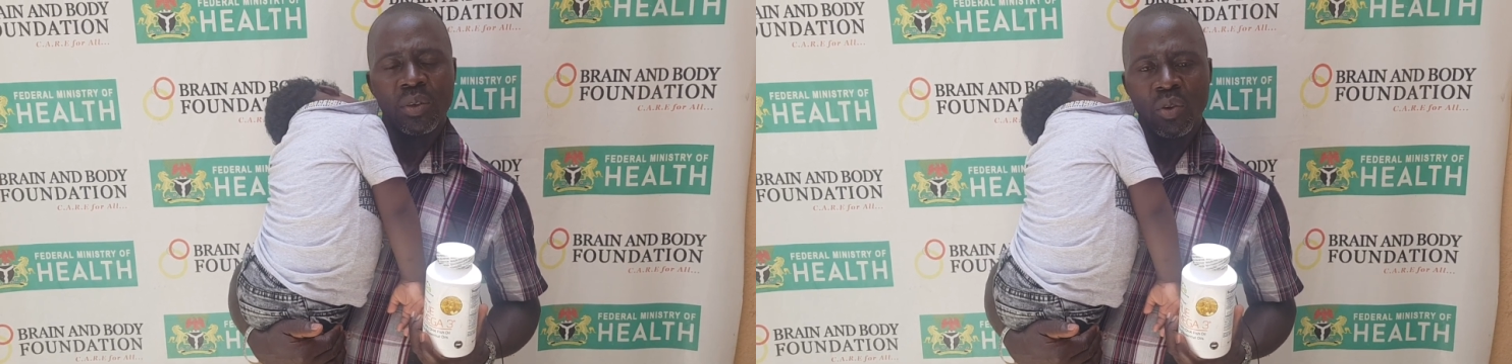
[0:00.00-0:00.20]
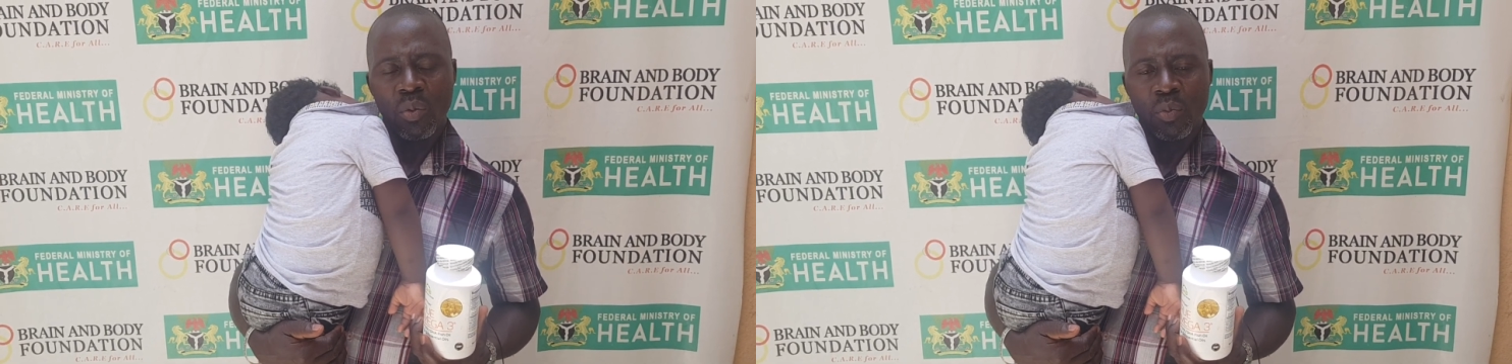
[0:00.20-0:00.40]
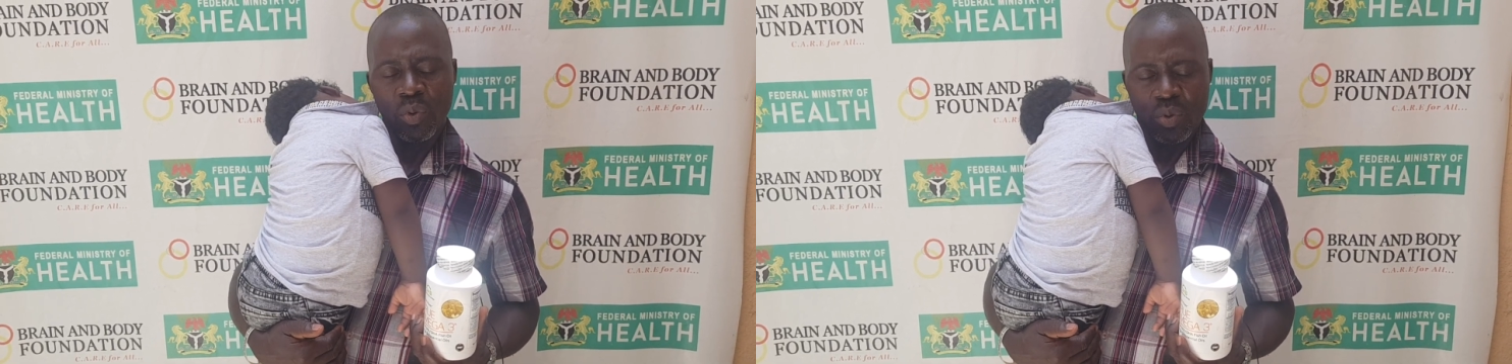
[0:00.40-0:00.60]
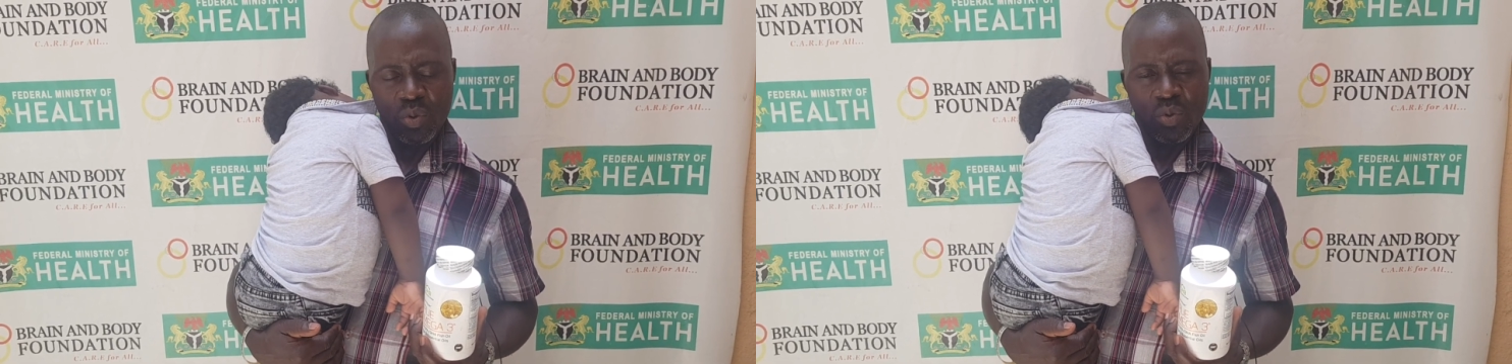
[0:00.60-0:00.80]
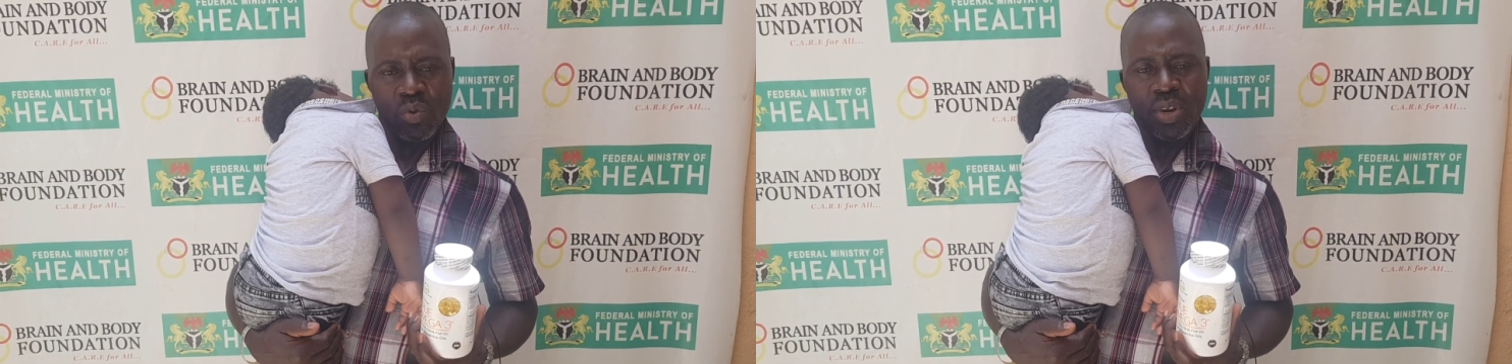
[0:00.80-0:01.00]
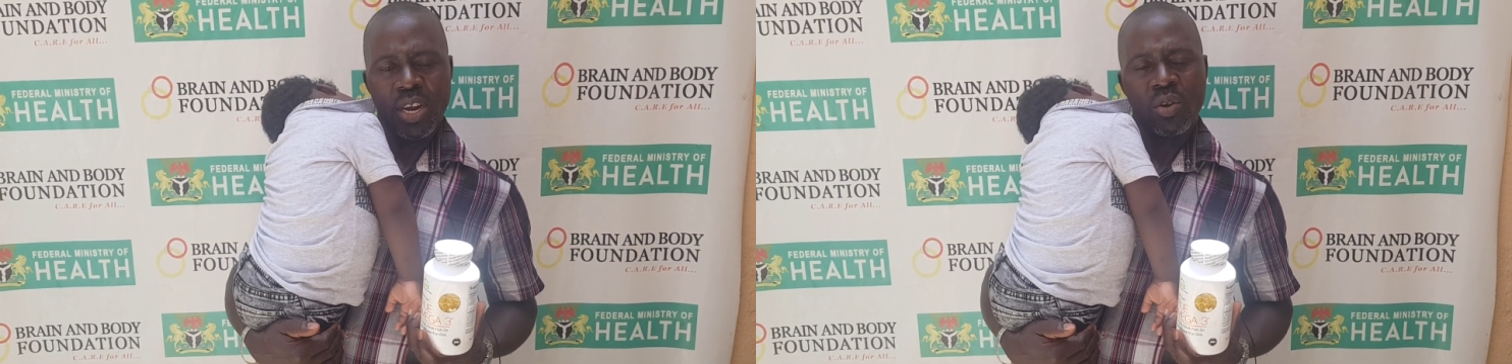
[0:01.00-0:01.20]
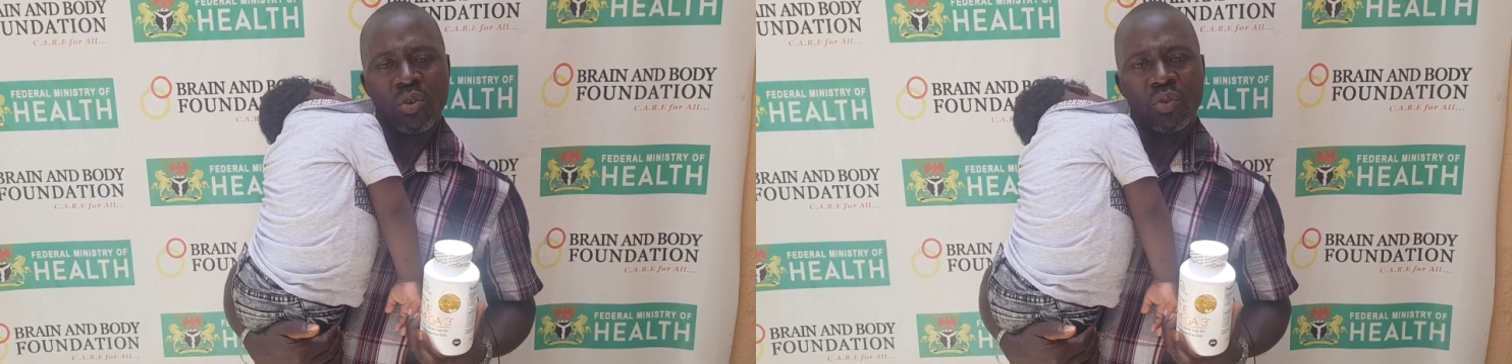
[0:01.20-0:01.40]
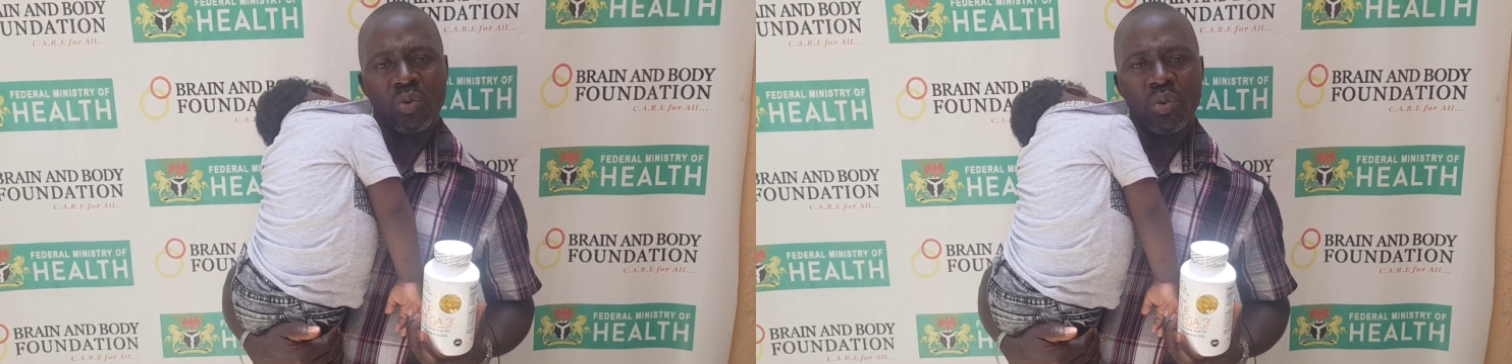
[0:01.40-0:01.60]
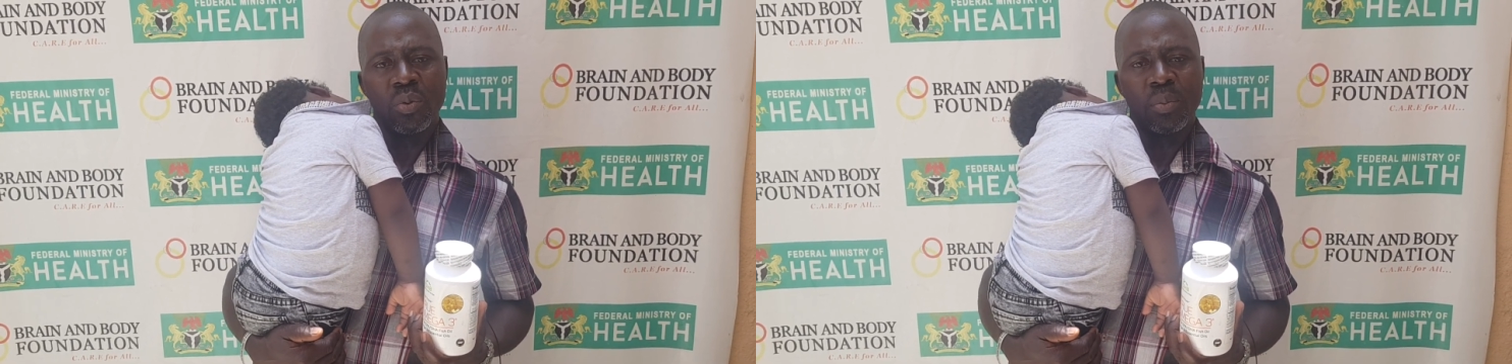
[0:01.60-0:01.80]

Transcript: No good neck control.